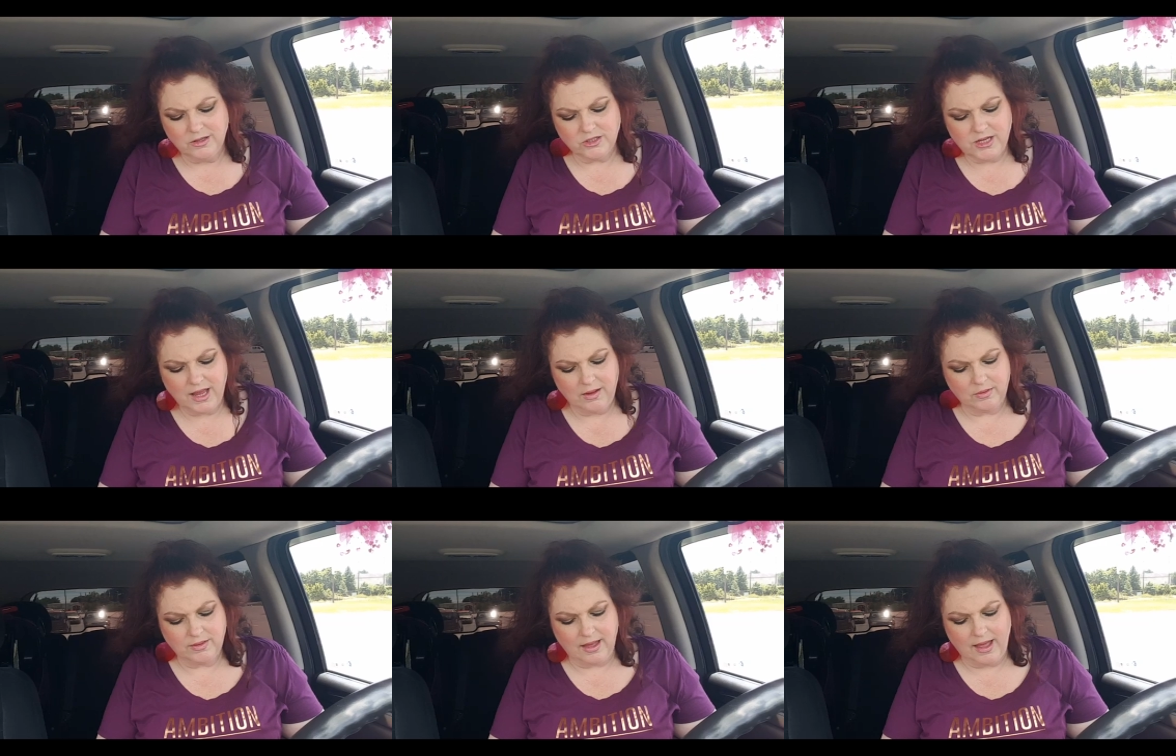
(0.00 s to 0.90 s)
Don't you hate
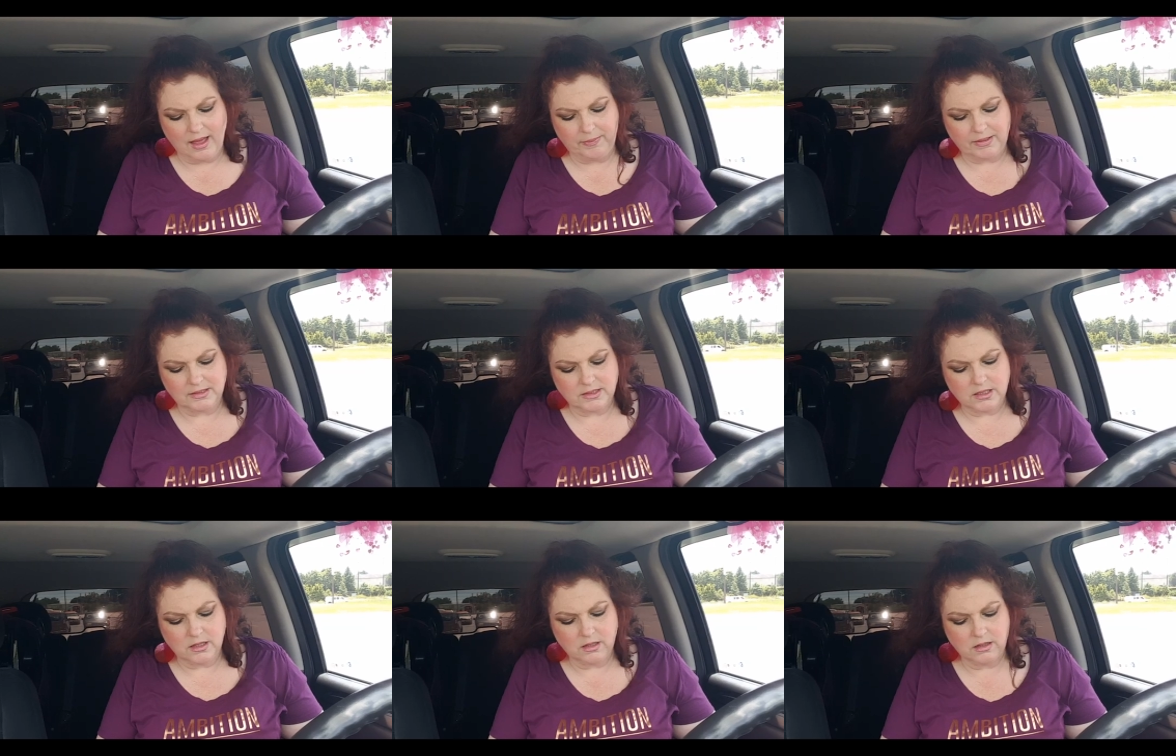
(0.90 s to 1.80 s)
when that
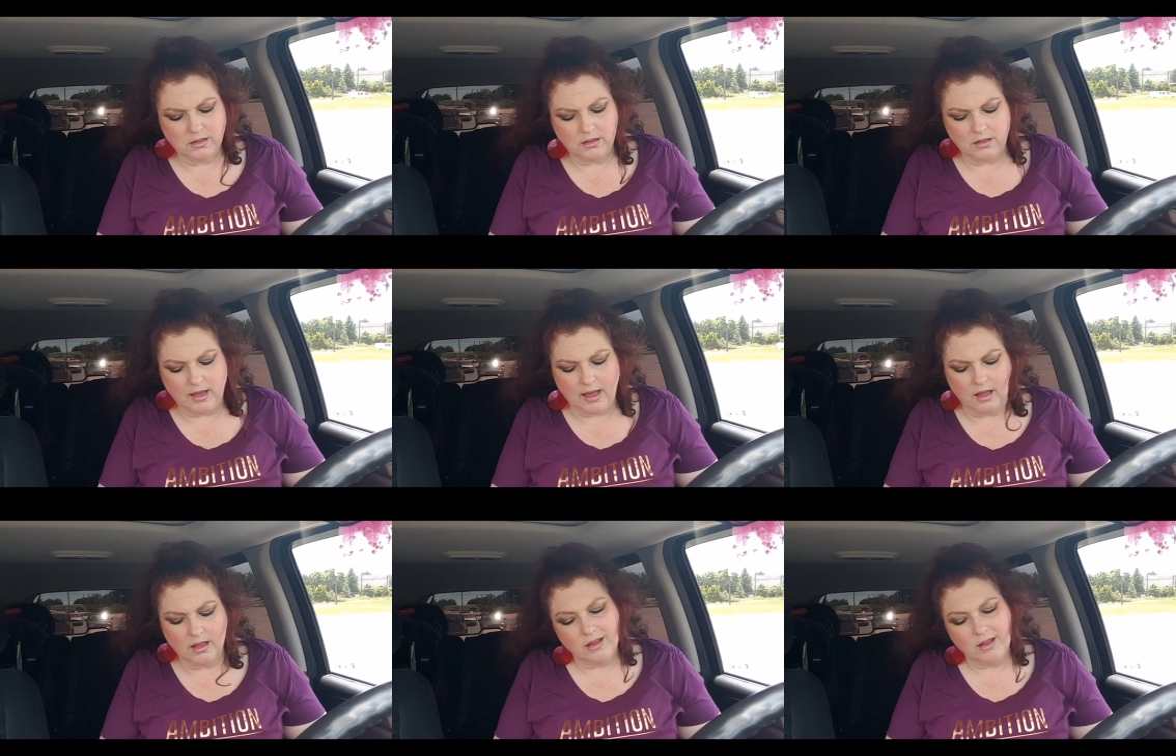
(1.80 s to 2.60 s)
happens? Yeah.